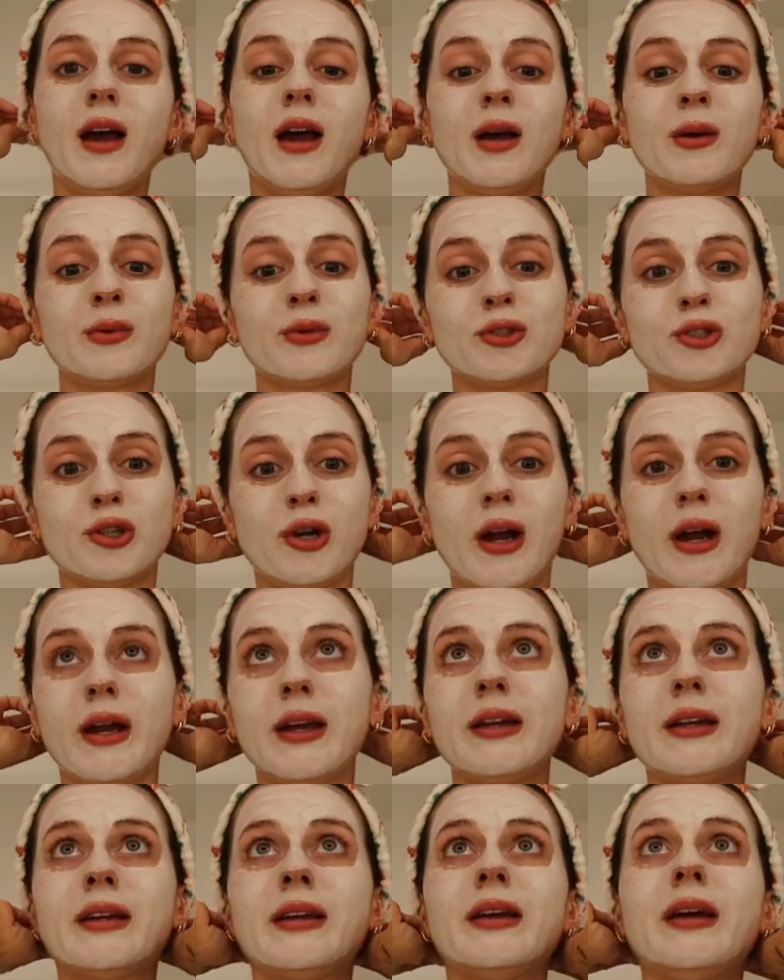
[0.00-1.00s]
I will
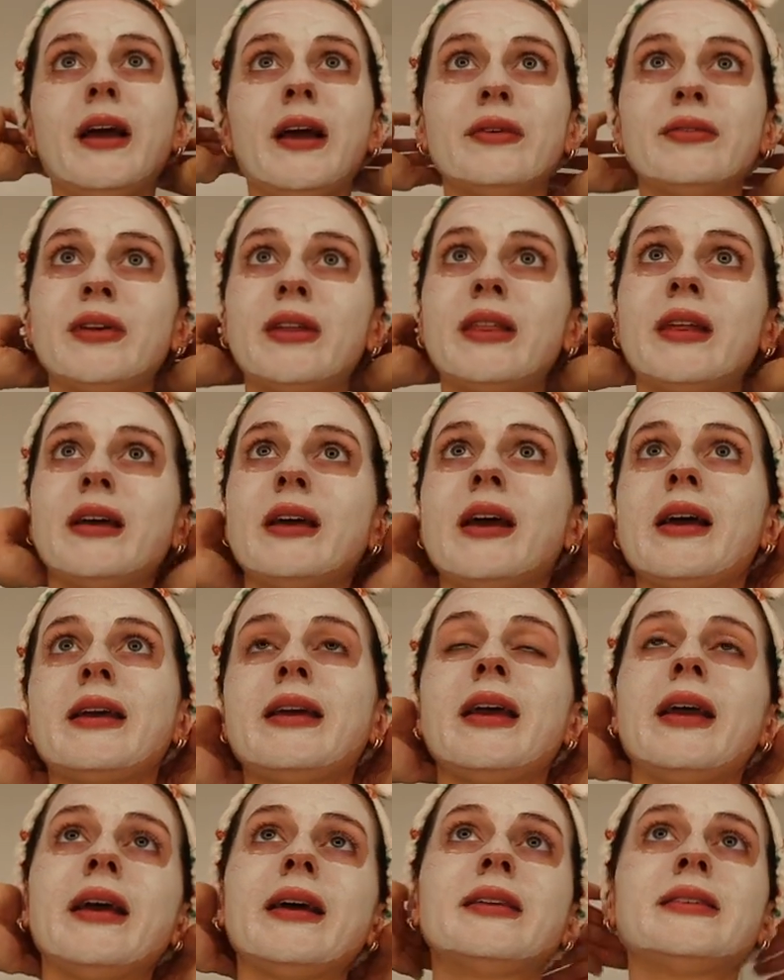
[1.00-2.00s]
try everything I
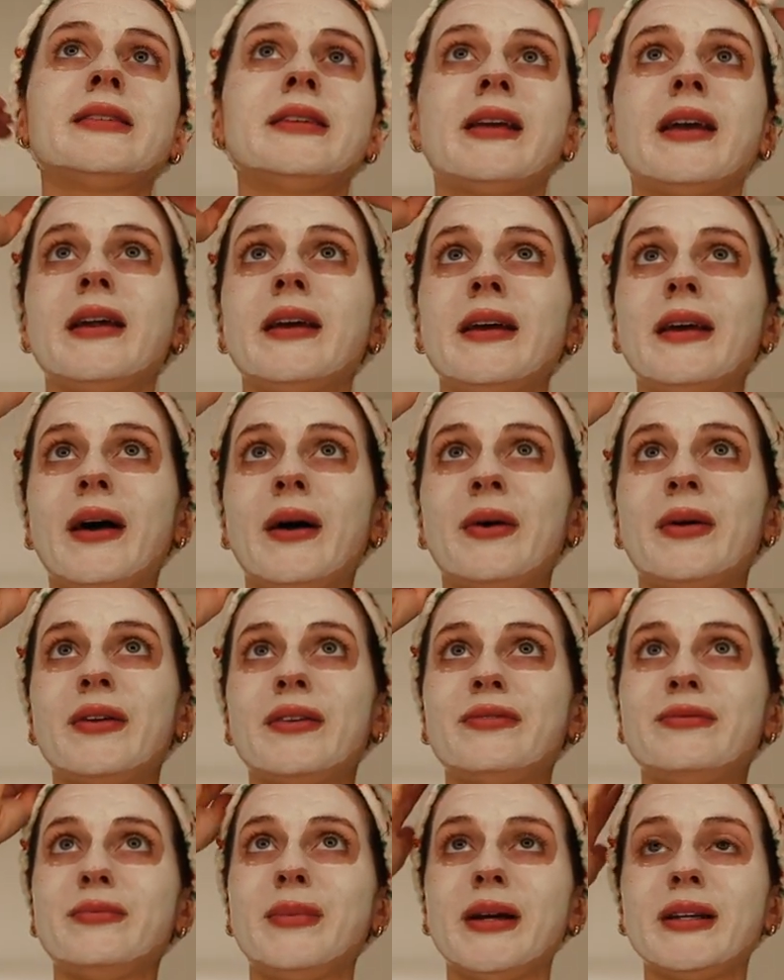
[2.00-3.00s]
can to get it out
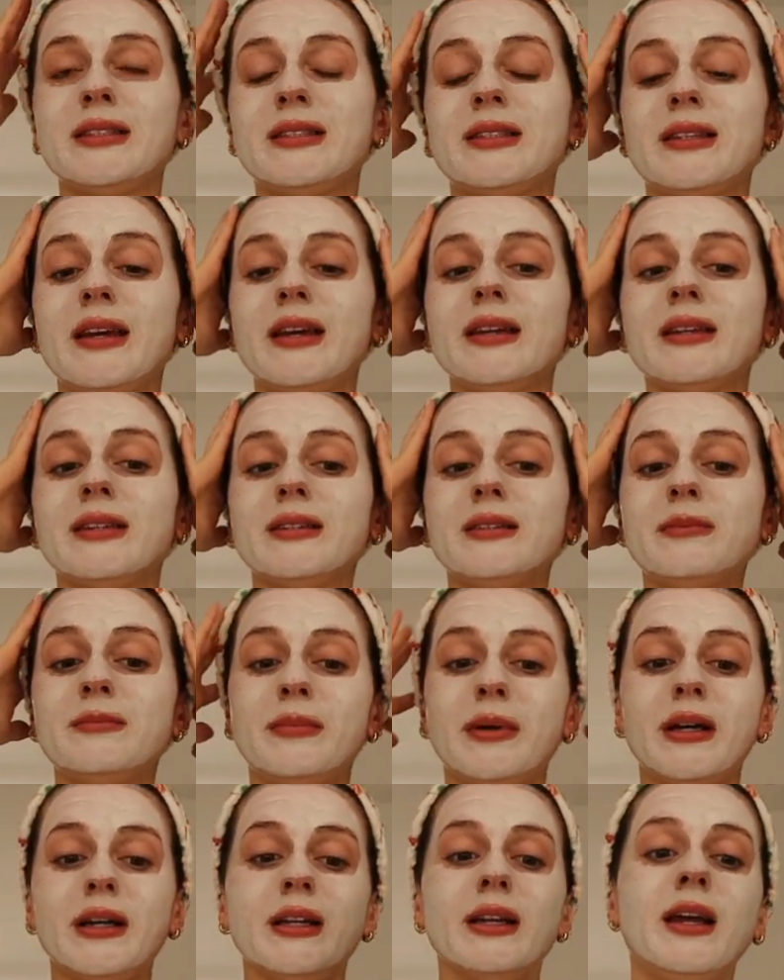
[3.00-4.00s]
of my skin,
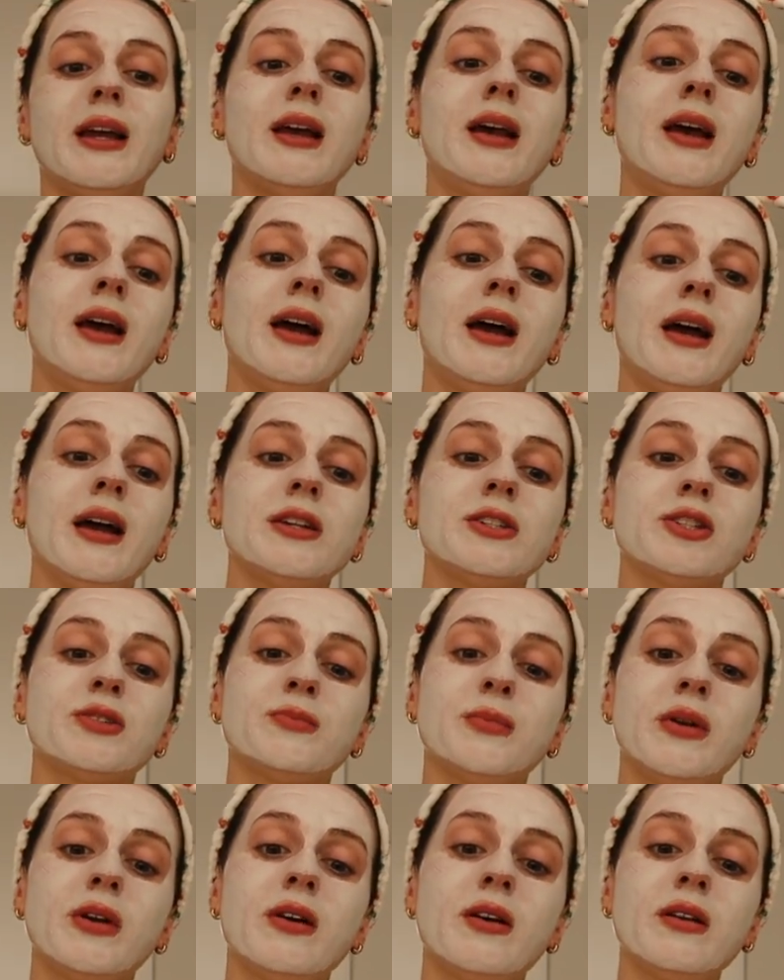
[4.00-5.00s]
but I
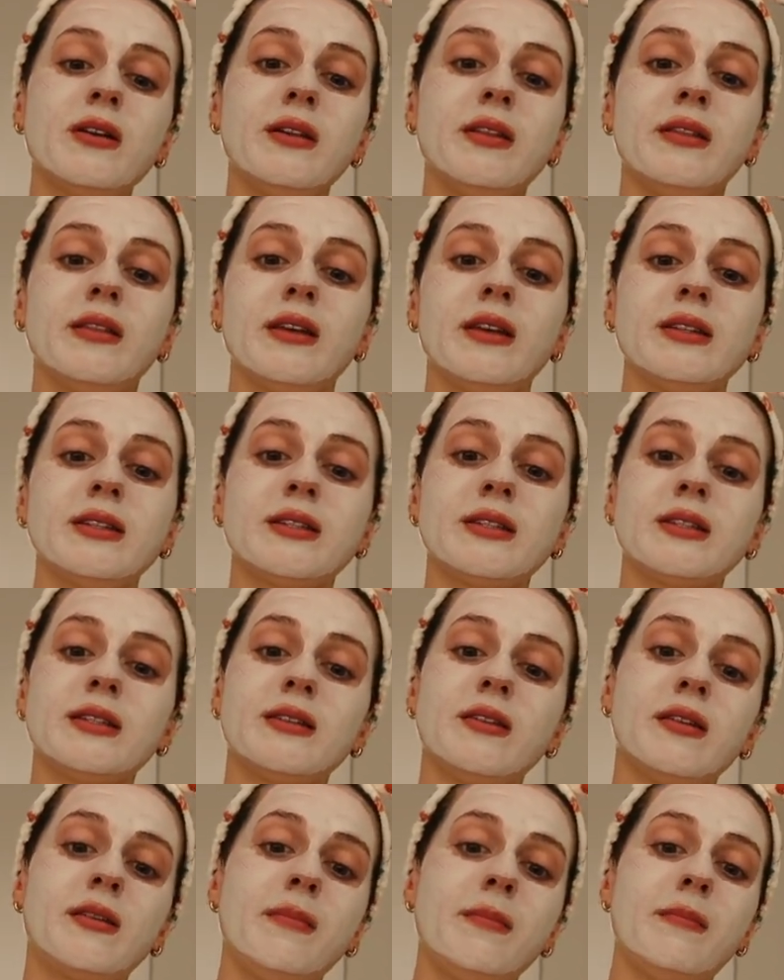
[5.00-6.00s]
just put on
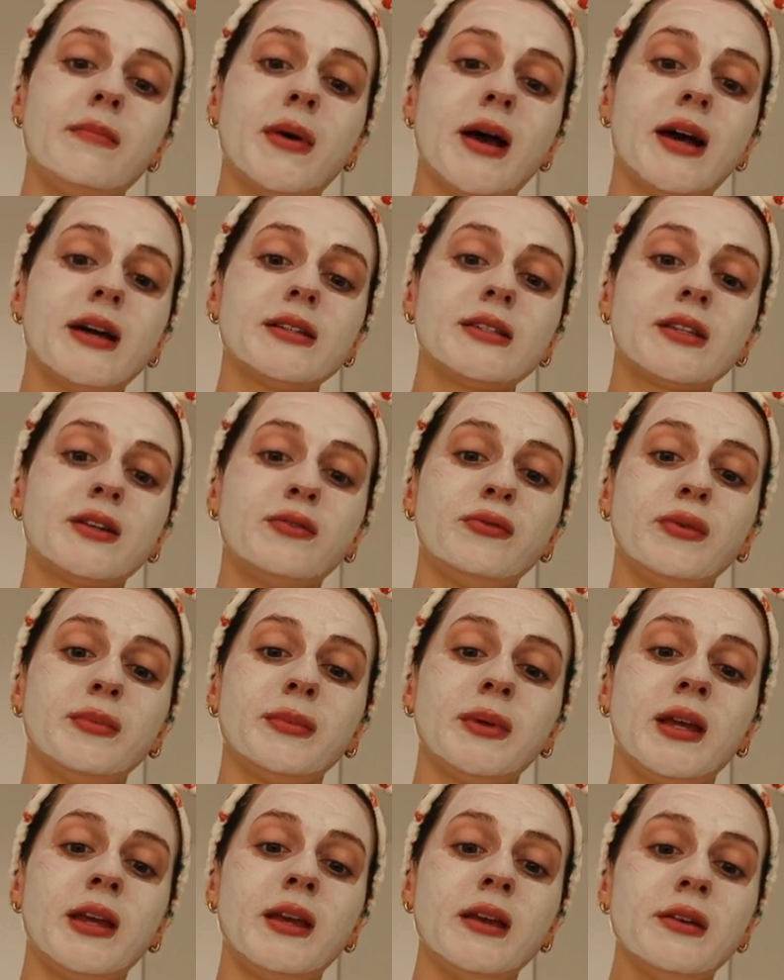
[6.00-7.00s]
this mask
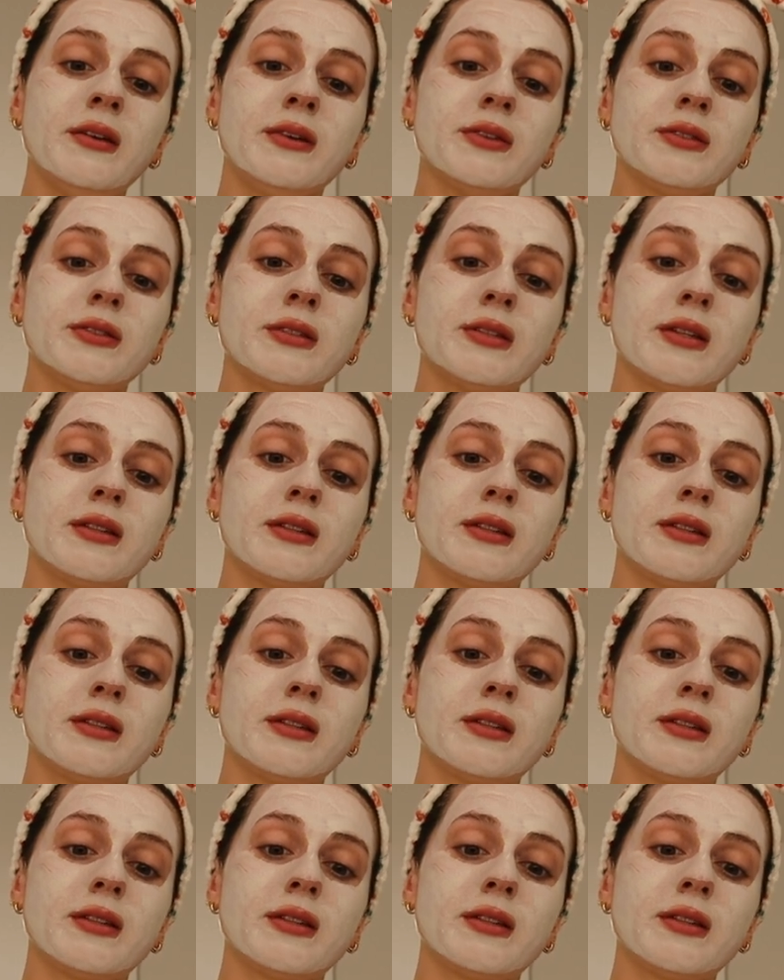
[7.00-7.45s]
from Kiehl's.